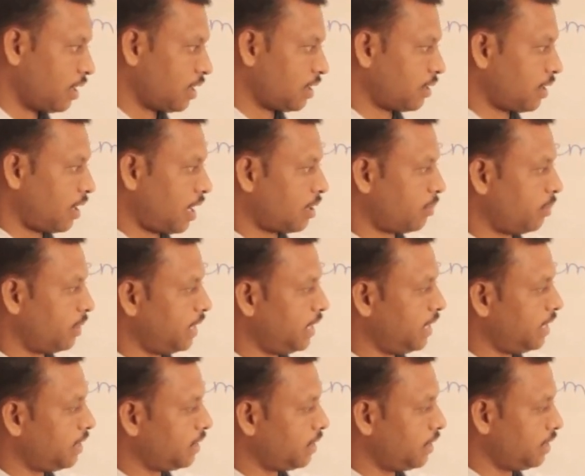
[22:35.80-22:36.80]

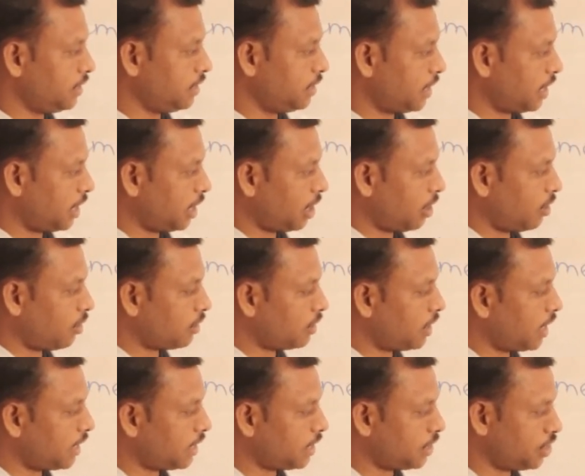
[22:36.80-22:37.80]
carbanion is generated on
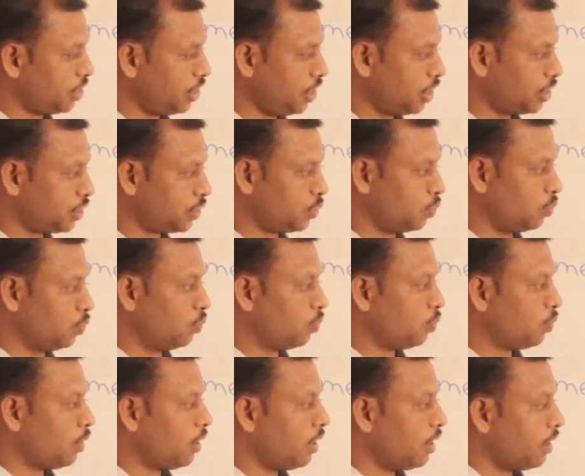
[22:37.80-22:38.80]
that CH2.
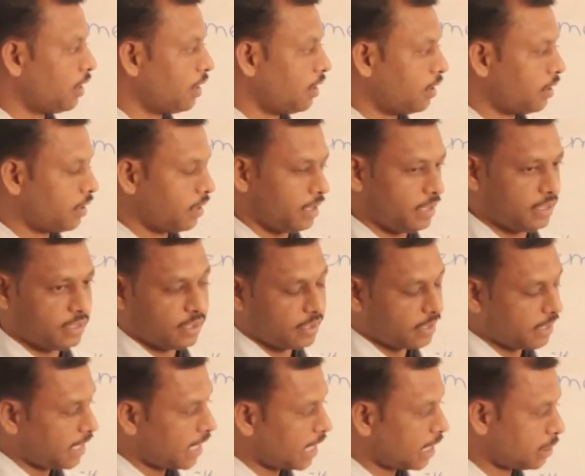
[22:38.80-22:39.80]
In the
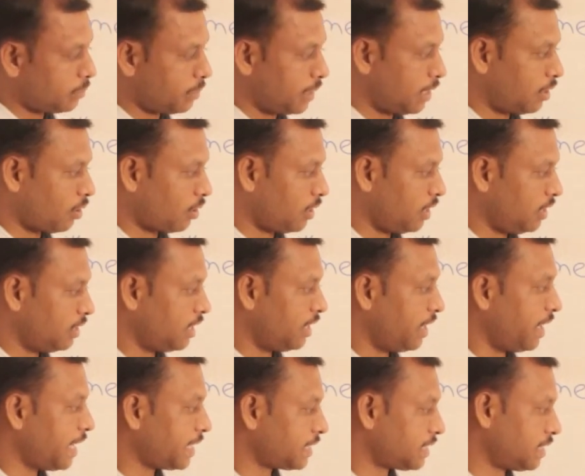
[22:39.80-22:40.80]
rearrangement or in the
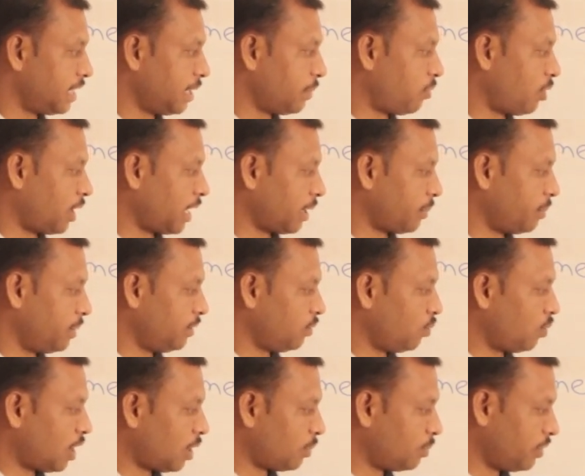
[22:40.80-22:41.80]
next step, what
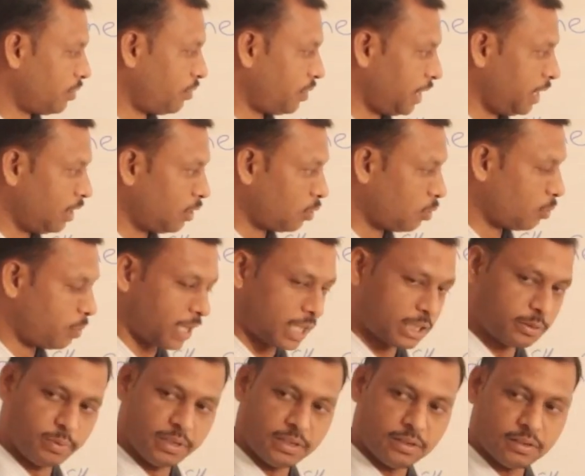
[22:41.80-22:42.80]
happened? One of the phenyl group
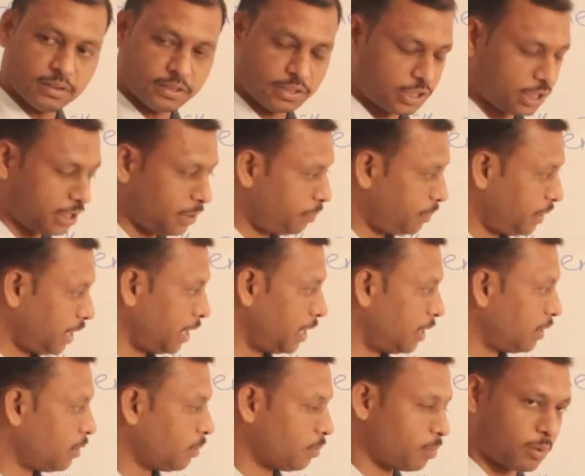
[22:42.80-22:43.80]
has been
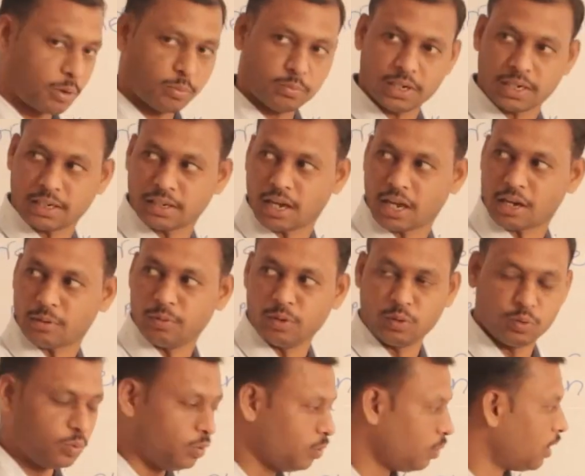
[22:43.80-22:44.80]
shifted from that carbon
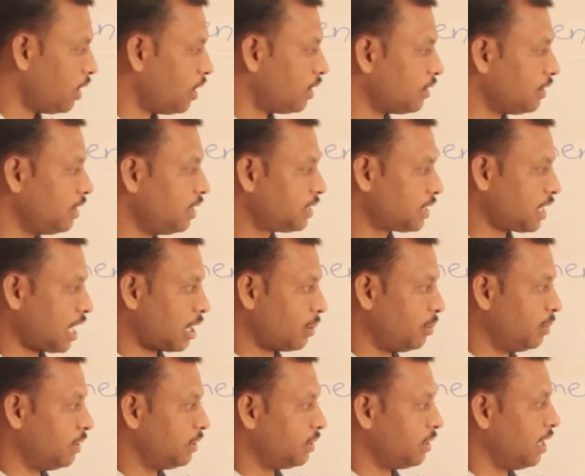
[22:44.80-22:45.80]
to this
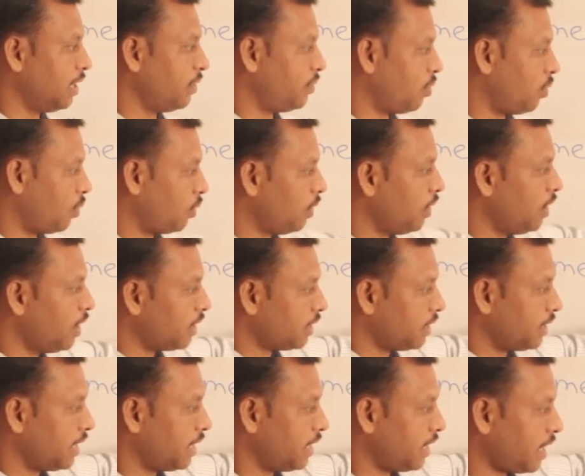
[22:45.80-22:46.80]
carbon. Therefore,
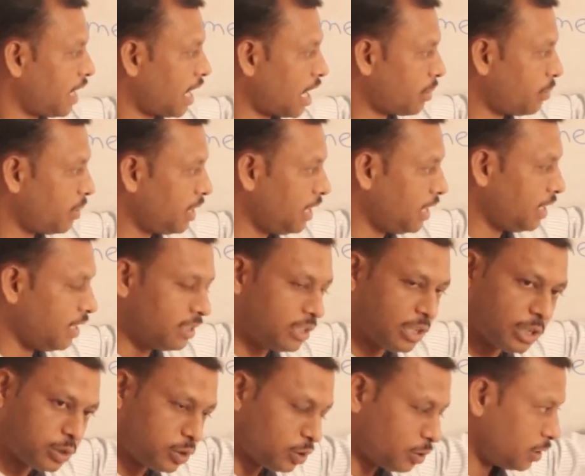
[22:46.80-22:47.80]
that carbanion is
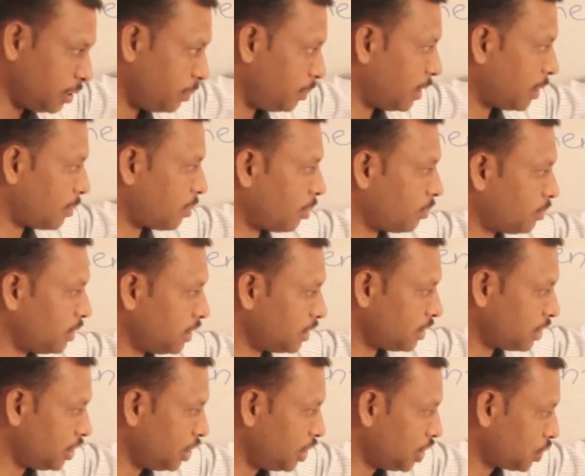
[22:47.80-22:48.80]
also shifted from
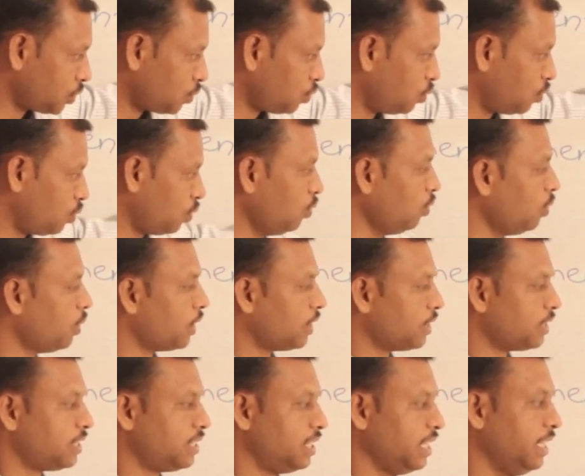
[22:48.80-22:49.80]
this CH2 to
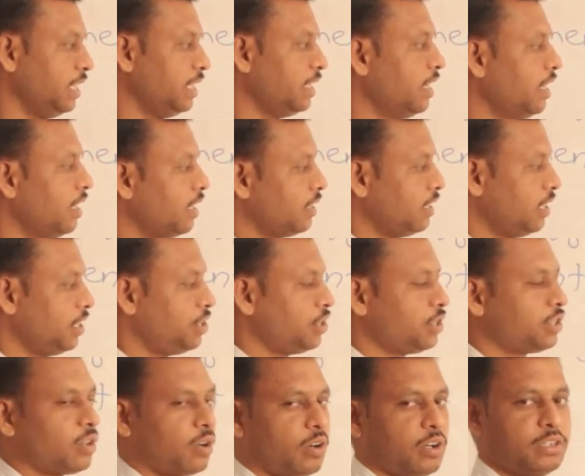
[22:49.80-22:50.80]
C. This
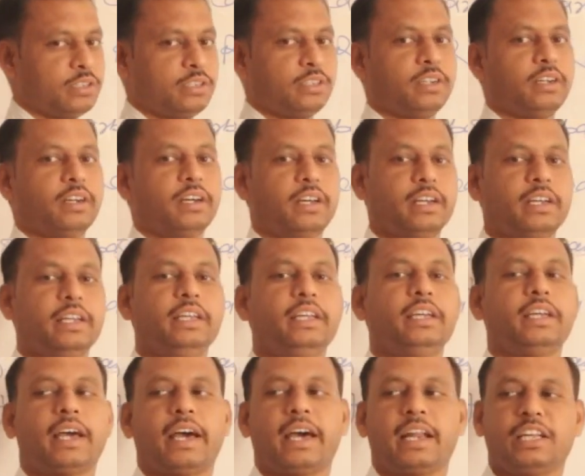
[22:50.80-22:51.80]
is called as a
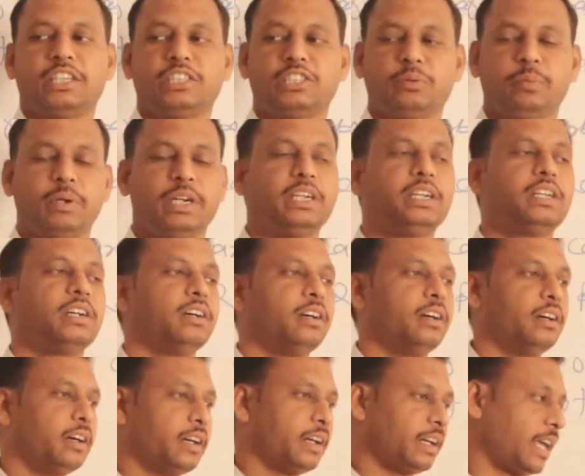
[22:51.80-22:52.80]
rearrangement
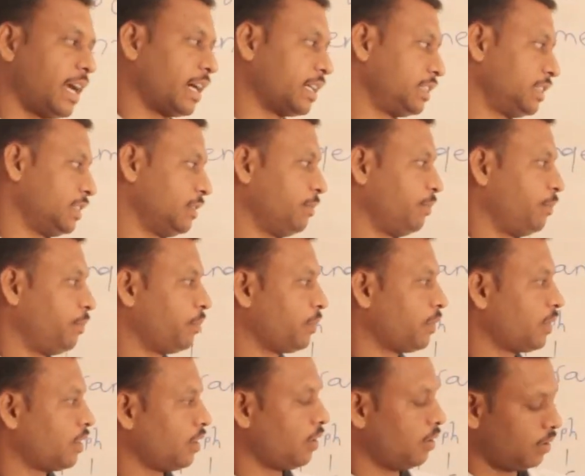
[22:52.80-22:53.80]
reaction.
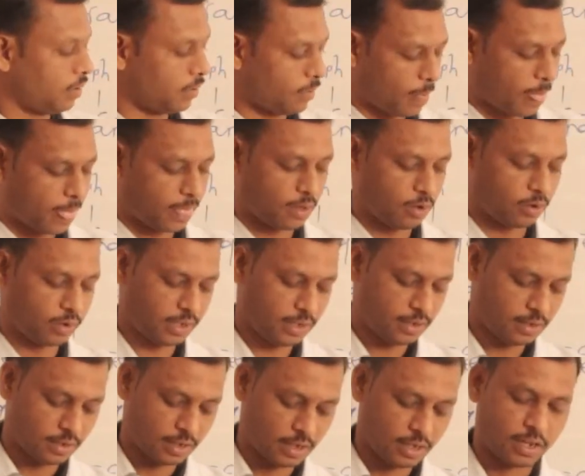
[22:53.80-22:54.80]
Okay,
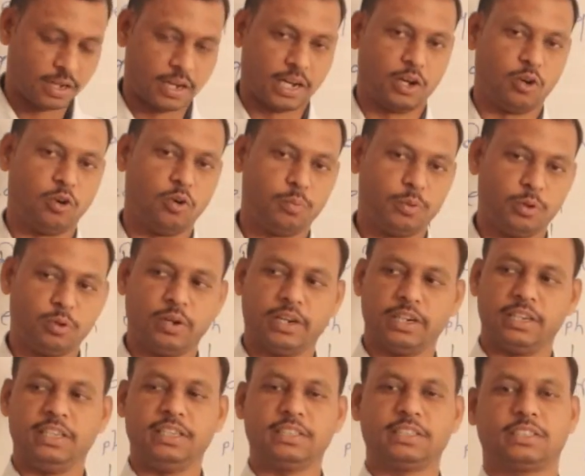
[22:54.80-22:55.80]
I hope you
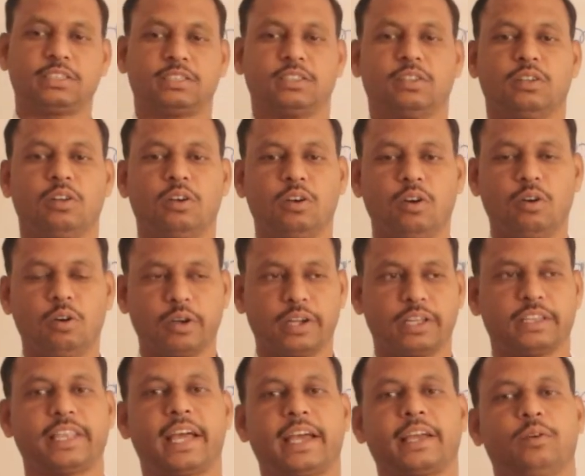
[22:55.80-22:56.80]
get this.
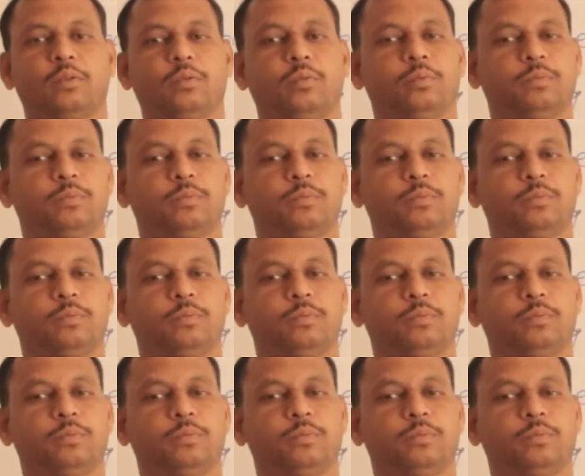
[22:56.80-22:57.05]
Okay, thank you.